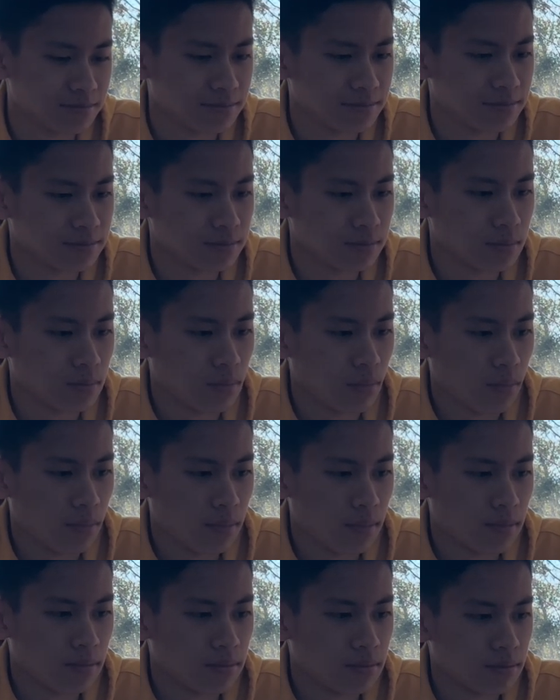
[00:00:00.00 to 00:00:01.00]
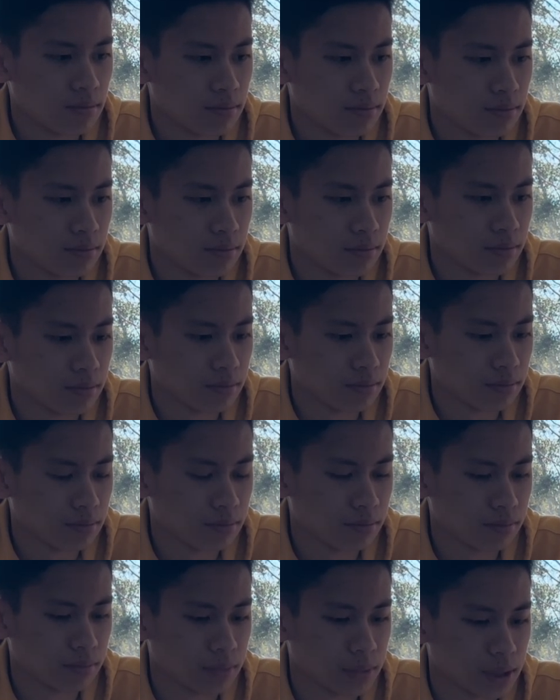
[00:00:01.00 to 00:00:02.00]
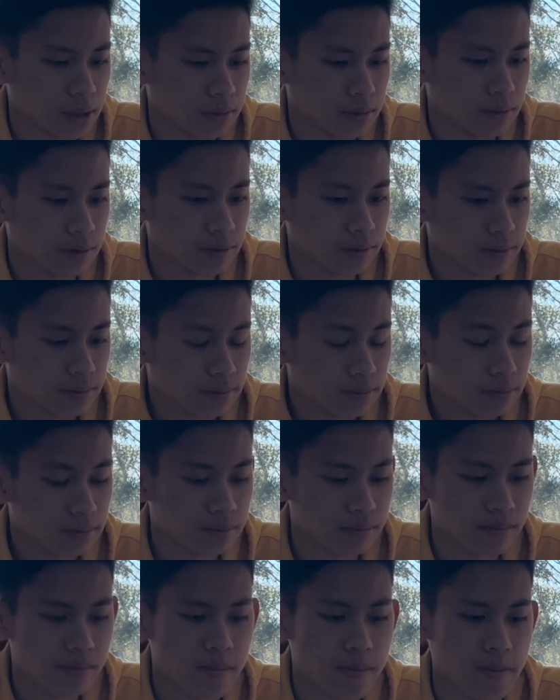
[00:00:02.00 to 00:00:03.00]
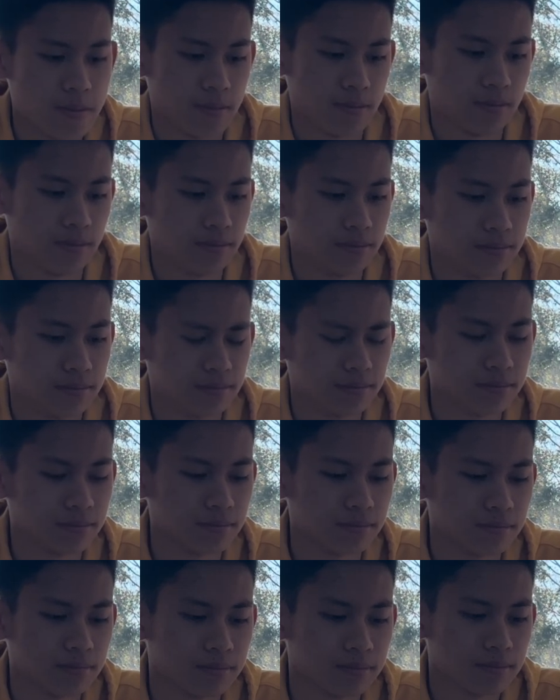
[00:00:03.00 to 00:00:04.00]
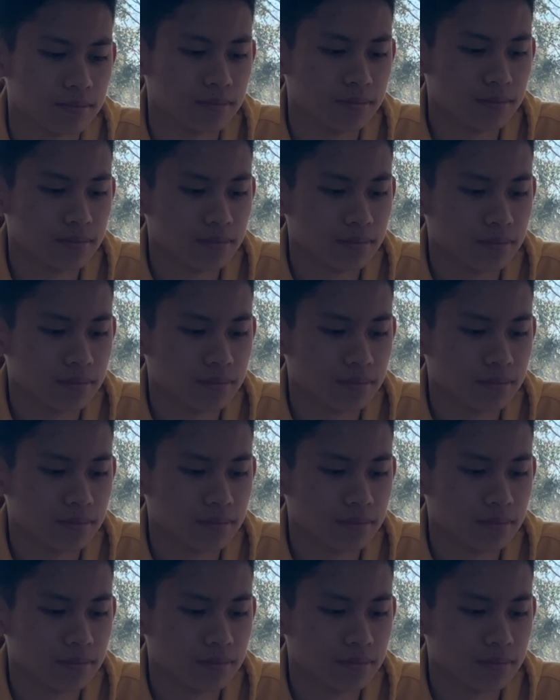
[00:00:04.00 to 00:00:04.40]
Scripts in real estate script books and real estate